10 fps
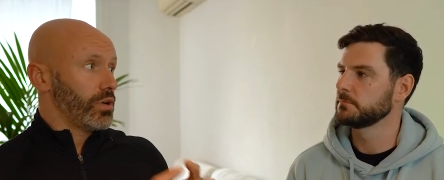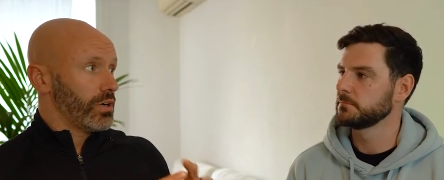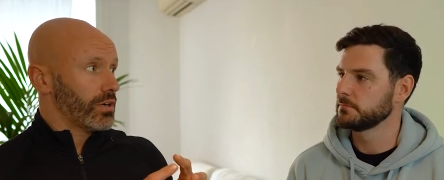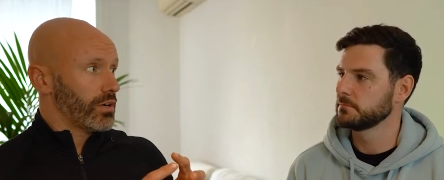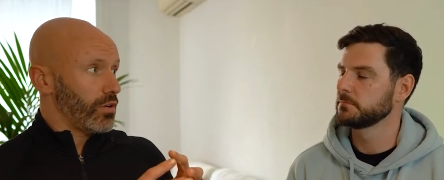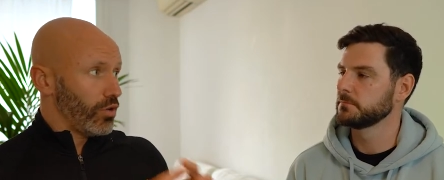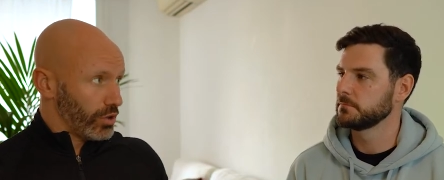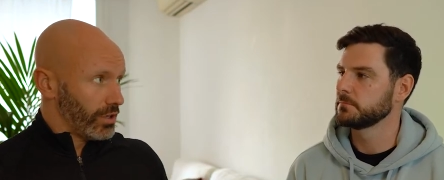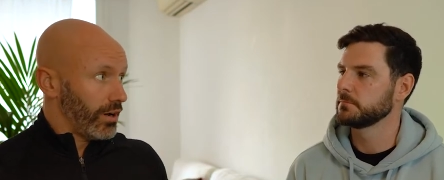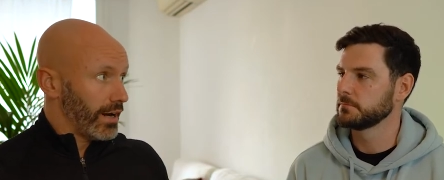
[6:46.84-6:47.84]
Speaker 1: work
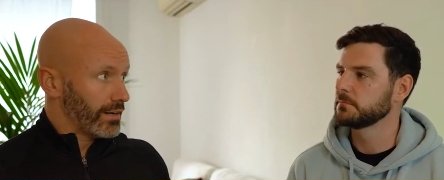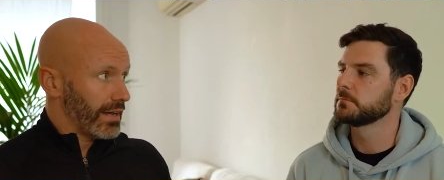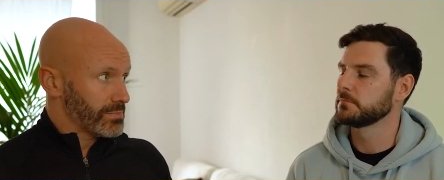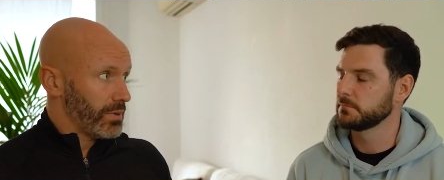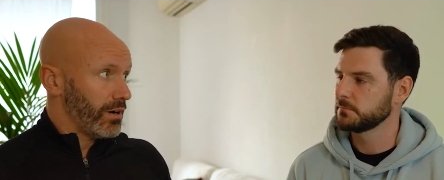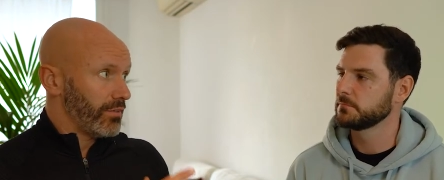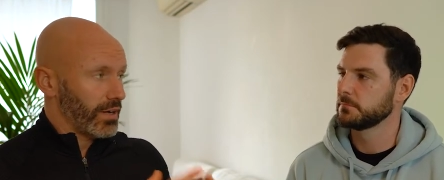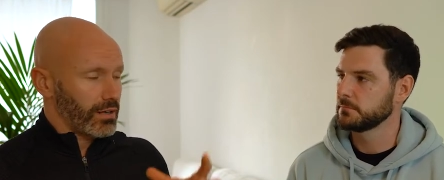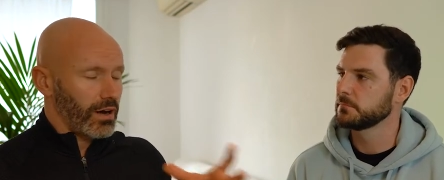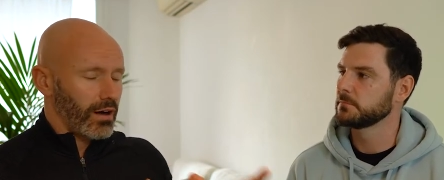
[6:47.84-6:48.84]
online as part of
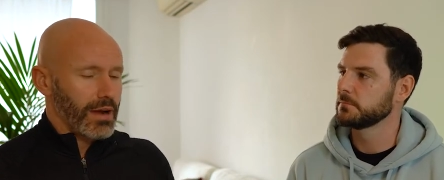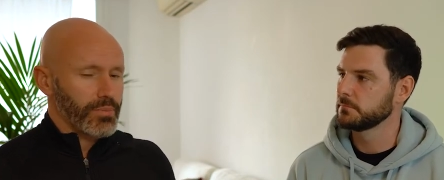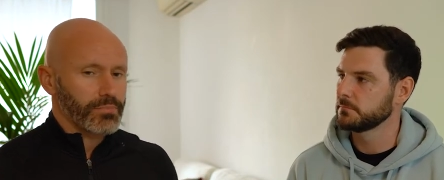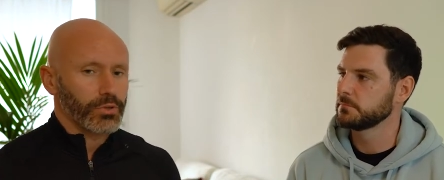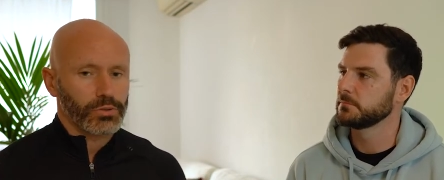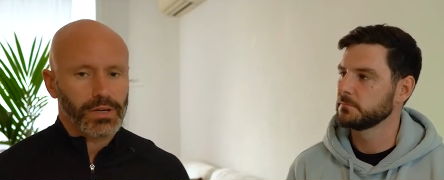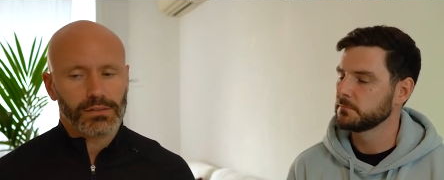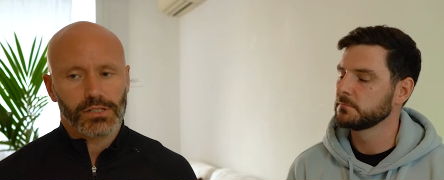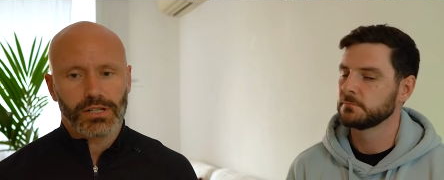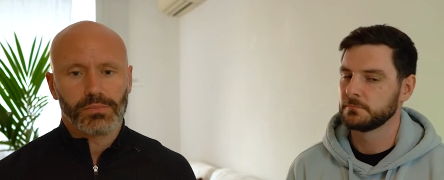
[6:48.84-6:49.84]
like a hybrid model in
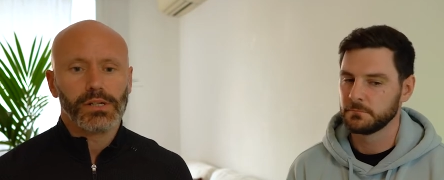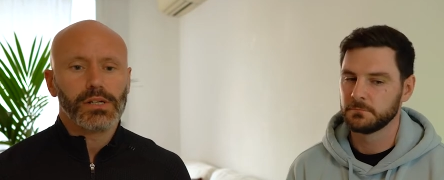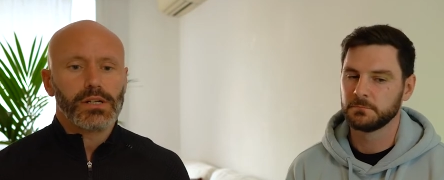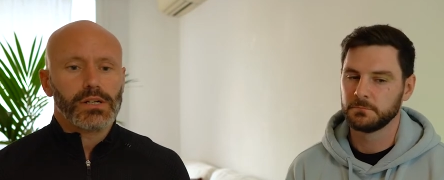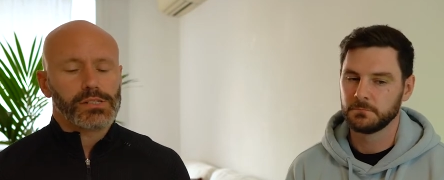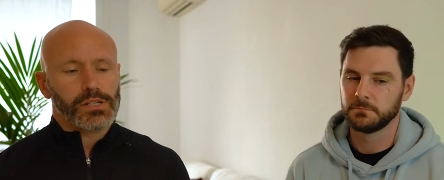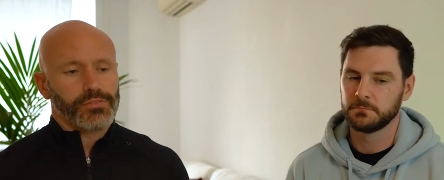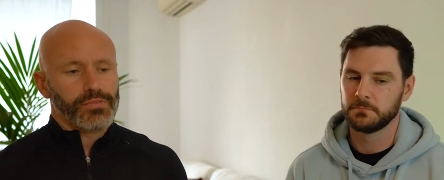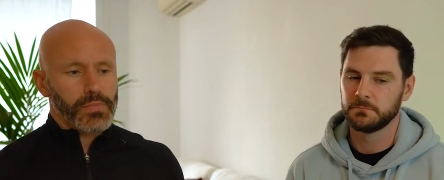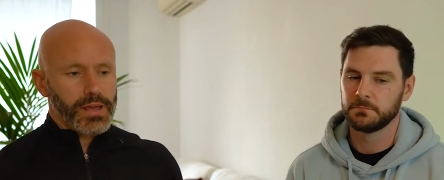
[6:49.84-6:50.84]
the gym. So
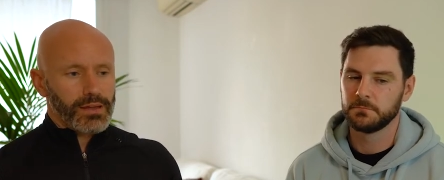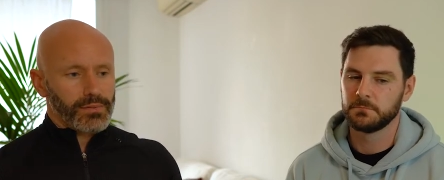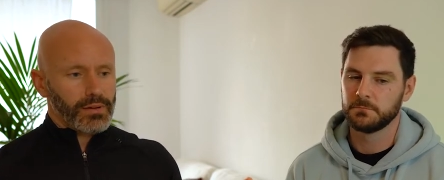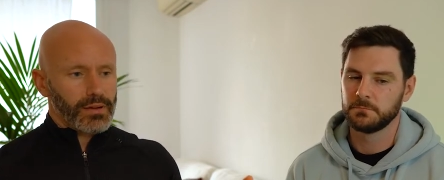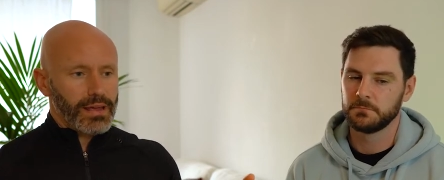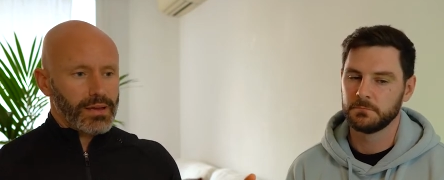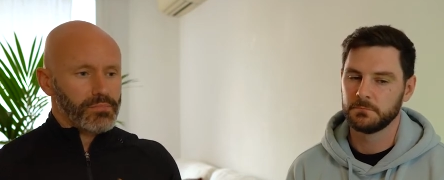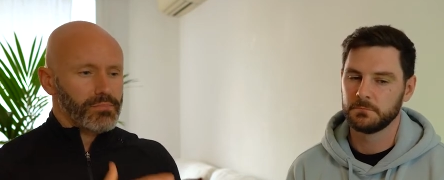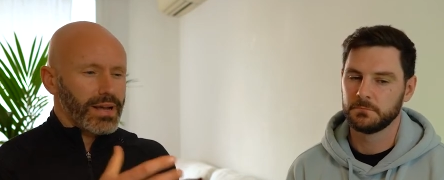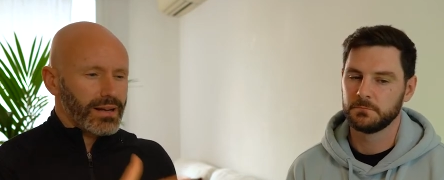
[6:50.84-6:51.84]
for me,
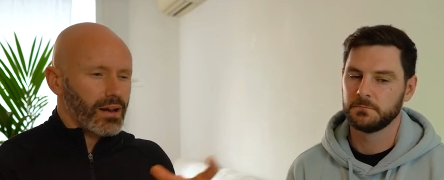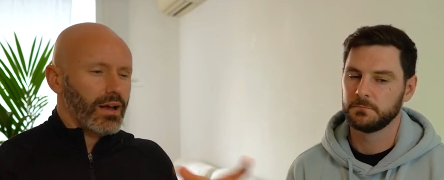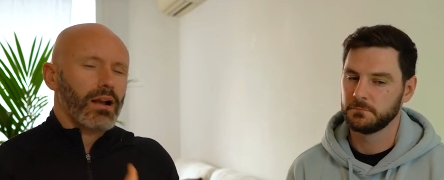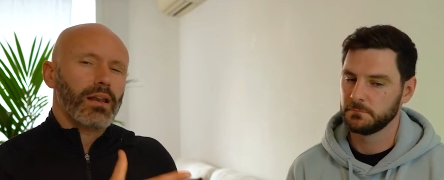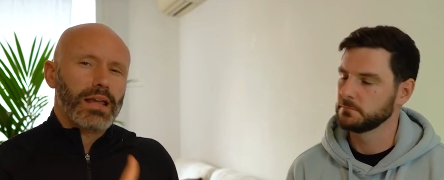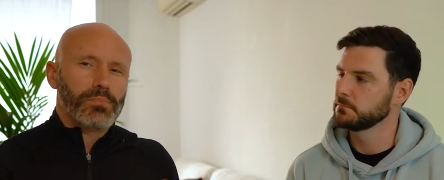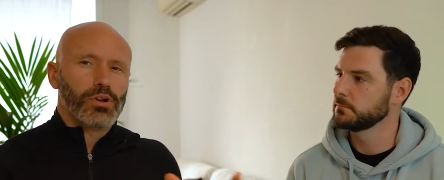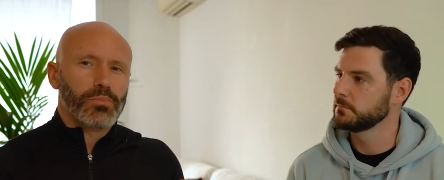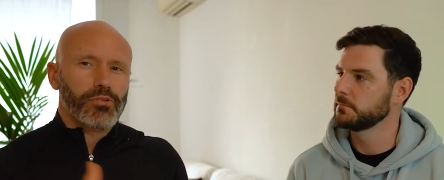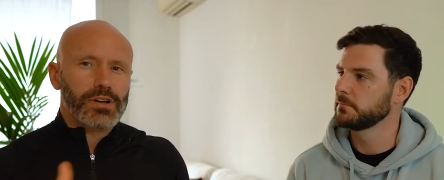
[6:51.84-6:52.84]
it made a kind of clear
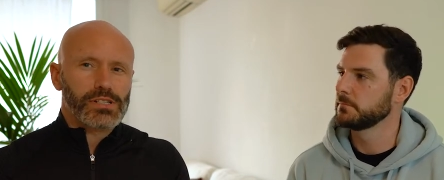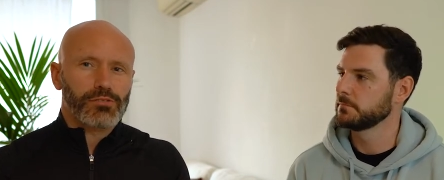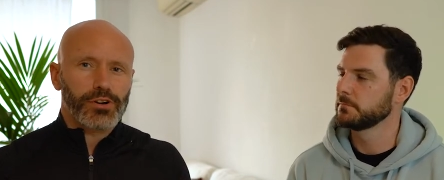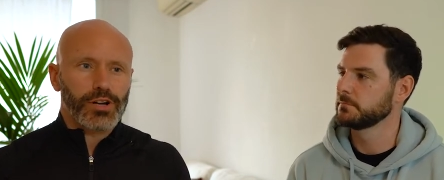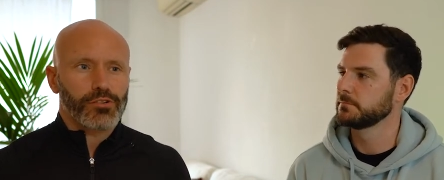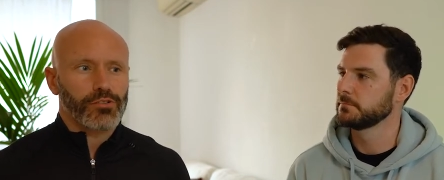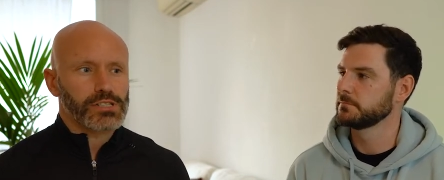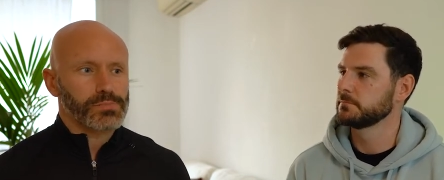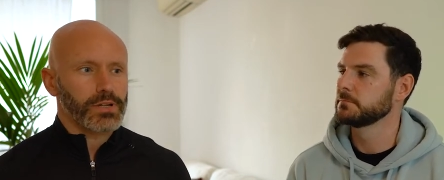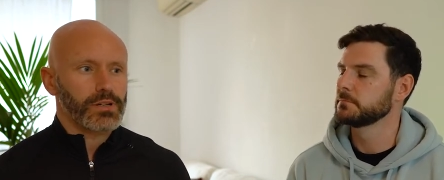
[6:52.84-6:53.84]
blueprint to run
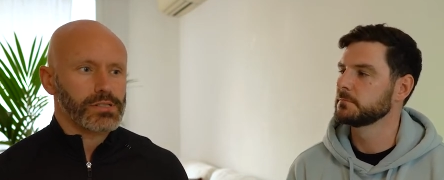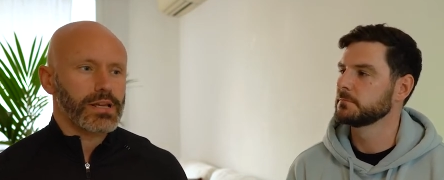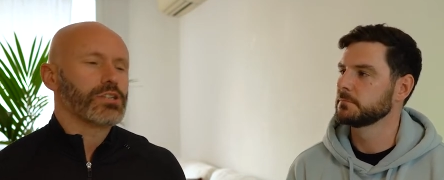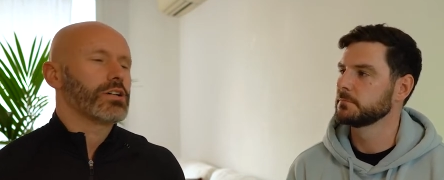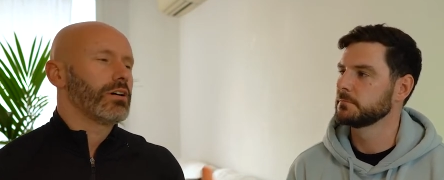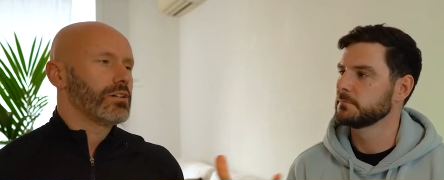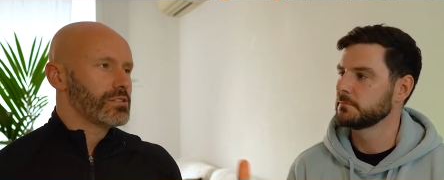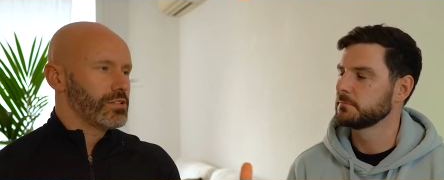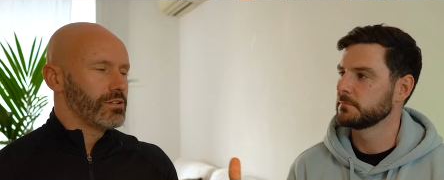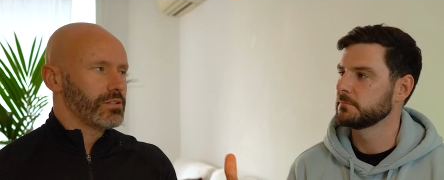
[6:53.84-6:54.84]
across because yes, you can't
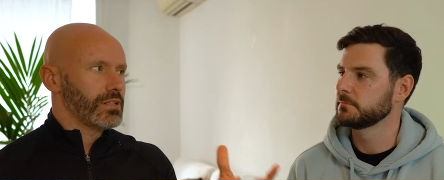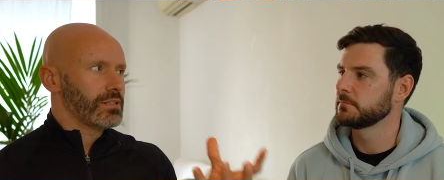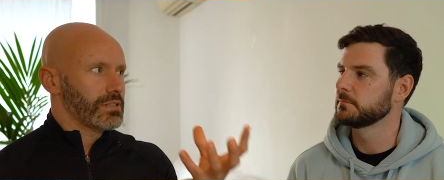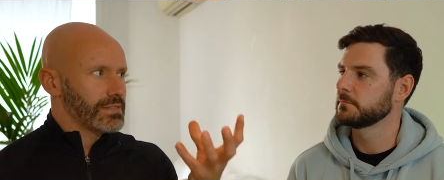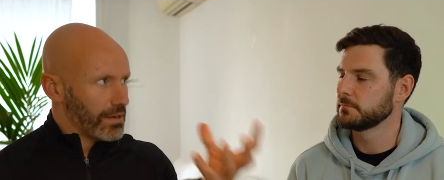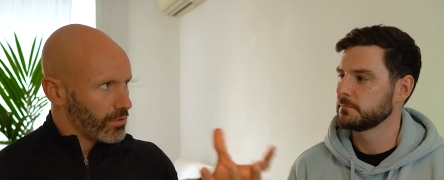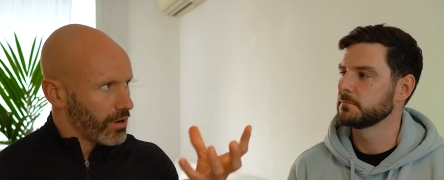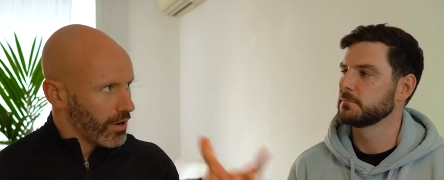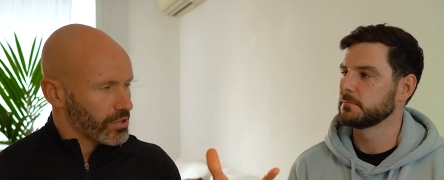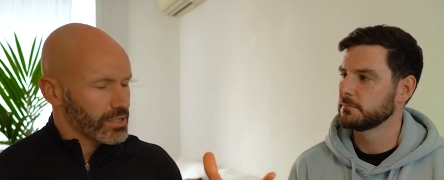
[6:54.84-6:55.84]
do the, the technical
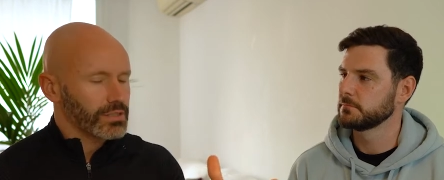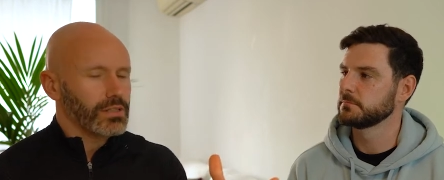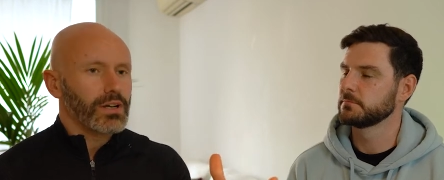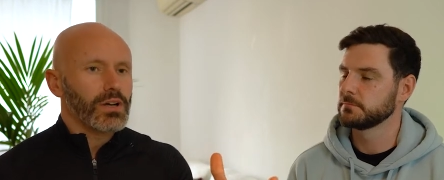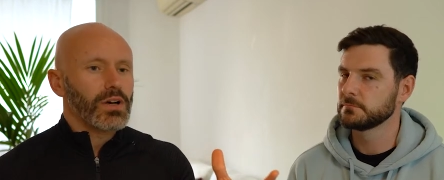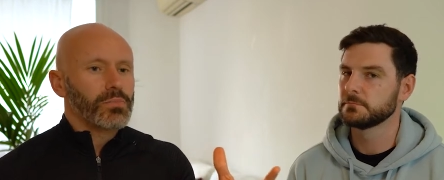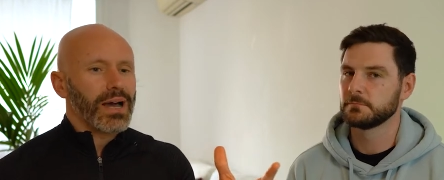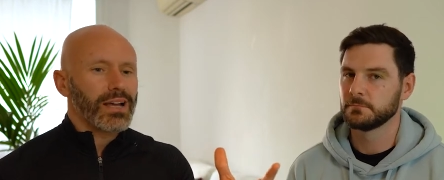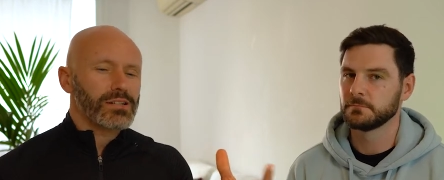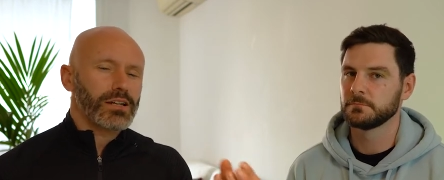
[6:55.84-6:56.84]
coaching, but
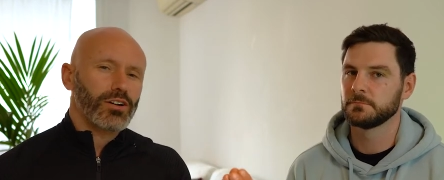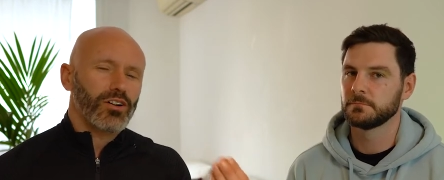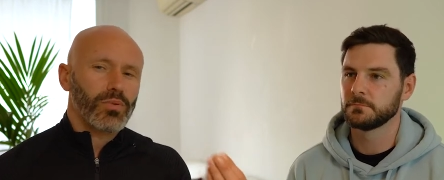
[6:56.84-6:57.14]
actually a lot of